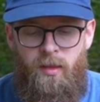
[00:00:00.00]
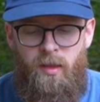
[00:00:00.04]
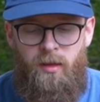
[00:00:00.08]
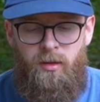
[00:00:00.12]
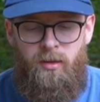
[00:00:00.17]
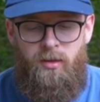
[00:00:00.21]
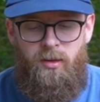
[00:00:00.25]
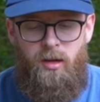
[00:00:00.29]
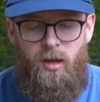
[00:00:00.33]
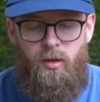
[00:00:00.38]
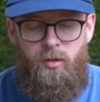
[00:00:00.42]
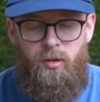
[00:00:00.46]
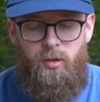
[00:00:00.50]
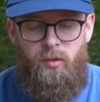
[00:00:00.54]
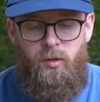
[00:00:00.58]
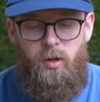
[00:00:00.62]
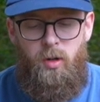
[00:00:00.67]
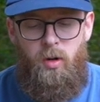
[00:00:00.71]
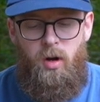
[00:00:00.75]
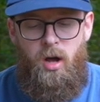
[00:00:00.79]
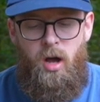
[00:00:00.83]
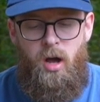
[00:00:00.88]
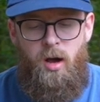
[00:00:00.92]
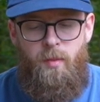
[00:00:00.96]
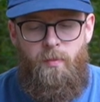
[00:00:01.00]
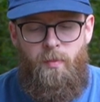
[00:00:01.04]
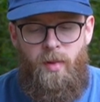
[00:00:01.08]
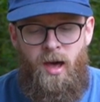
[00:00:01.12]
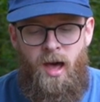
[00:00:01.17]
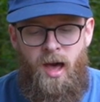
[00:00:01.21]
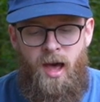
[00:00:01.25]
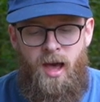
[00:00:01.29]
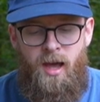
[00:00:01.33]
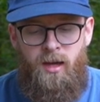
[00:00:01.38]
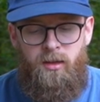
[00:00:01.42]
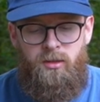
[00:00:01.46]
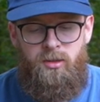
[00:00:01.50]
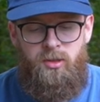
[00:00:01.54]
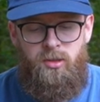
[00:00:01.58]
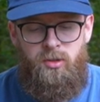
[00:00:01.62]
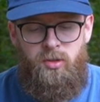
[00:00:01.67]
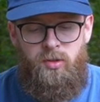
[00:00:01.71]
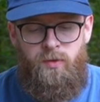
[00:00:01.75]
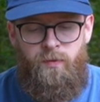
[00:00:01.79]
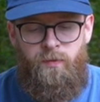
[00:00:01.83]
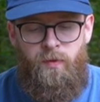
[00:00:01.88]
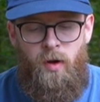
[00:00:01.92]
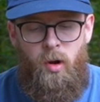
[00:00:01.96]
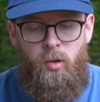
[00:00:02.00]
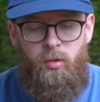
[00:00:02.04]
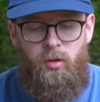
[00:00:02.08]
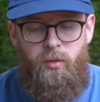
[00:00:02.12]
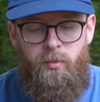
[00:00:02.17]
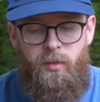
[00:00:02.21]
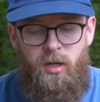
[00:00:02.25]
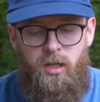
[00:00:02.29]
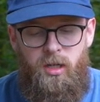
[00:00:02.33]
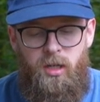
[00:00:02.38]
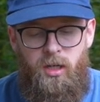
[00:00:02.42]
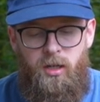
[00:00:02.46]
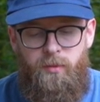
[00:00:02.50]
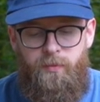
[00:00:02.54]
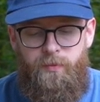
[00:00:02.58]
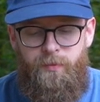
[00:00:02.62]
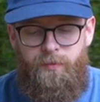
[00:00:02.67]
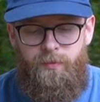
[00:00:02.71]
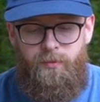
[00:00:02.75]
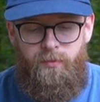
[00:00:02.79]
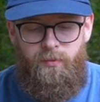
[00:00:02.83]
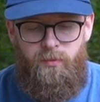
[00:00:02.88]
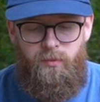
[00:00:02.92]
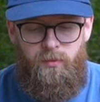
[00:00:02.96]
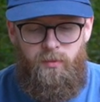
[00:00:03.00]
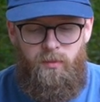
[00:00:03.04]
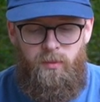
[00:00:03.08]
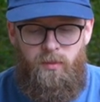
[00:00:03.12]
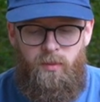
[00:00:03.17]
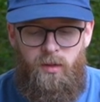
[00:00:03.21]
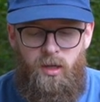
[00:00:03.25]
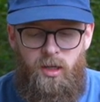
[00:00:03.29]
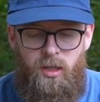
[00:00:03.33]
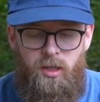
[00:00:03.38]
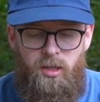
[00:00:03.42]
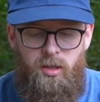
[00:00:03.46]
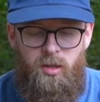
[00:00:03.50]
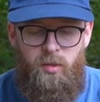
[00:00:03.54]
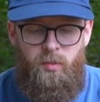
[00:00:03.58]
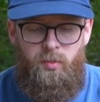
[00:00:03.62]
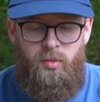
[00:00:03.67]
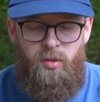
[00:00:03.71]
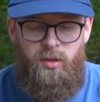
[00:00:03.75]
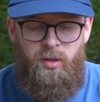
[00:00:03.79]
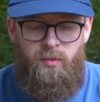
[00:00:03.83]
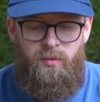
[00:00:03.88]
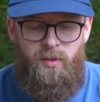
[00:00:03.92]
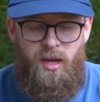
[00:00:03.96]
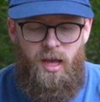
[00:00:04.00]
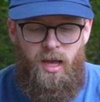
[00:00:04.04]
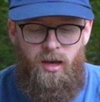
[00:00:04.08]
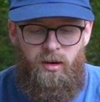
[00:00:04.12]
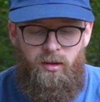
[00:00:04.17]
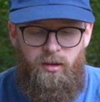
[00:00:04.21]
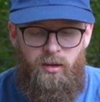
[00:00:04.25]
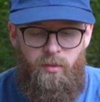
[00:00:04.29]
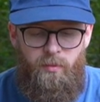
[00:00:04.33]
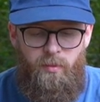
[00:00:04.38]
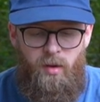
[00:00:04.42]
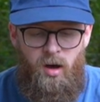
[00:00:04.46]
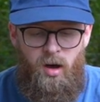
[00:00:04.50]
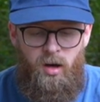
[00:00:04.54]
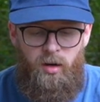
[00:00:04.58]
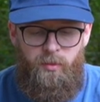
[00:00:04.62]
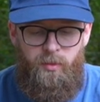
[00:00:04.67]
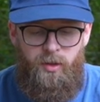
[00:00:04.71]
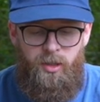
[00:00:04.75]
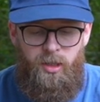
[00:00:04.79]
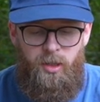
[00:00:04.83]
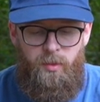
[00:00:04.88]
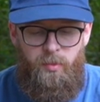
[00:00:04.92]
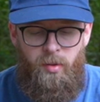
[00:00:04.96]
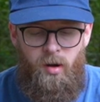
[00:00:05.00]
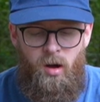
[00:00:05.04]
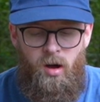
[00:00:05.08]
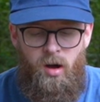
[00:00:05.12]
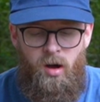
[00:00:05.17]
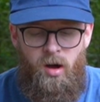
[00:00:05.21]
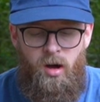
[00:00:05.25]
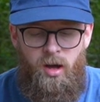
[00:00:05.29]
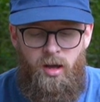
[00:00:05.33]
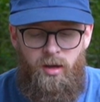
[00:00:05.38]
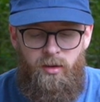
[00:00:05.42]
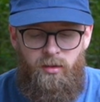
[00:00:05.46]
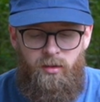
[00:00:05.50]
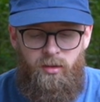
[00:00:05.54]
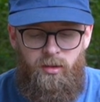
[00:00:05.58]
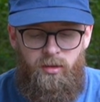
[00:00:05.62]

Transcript: but you know, they're real compact. You just fold them up and you can put them down in the bottom of your pot